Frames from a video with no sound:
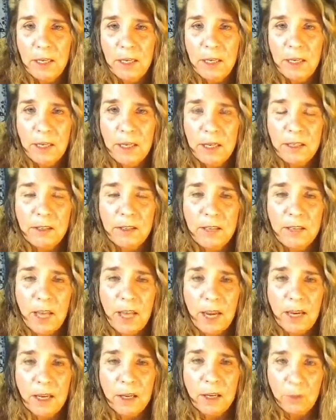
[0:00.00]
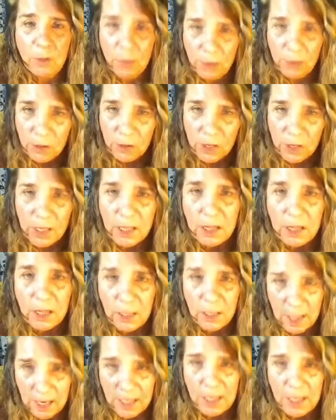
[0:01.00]
need to take a good look at the
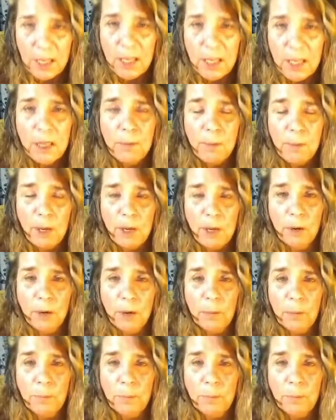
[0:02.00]
lady in the mirror,